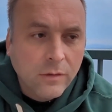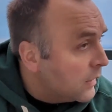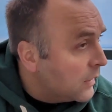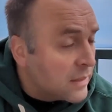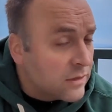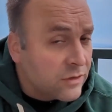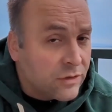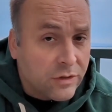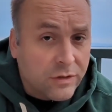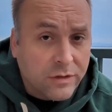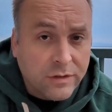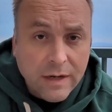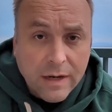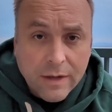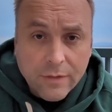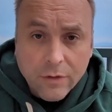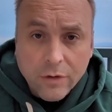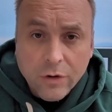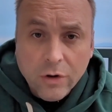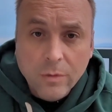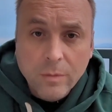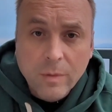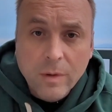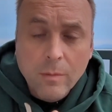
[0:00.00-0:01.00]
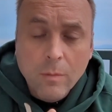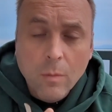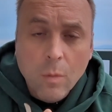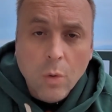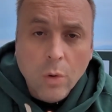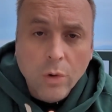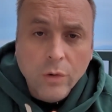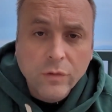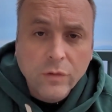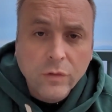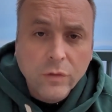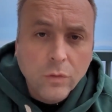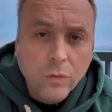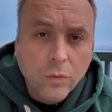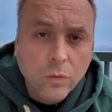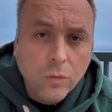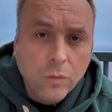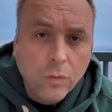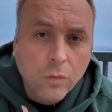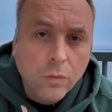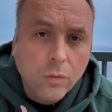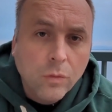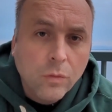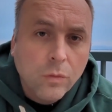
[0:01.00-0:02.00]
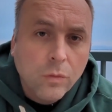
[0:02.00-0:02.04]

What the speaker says: Let's just say there could be more to